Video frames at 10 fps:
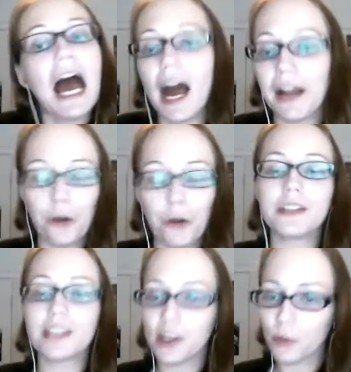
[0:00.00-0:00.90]
I can only
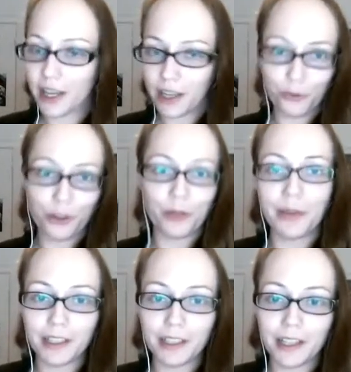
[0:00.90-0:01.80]
take what I can fit in
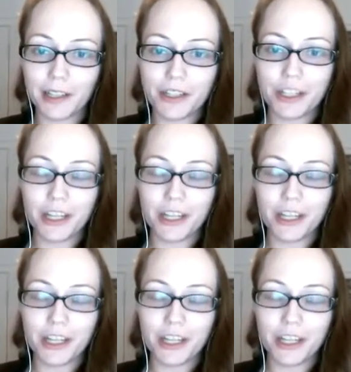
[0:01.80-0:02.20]
my luggage,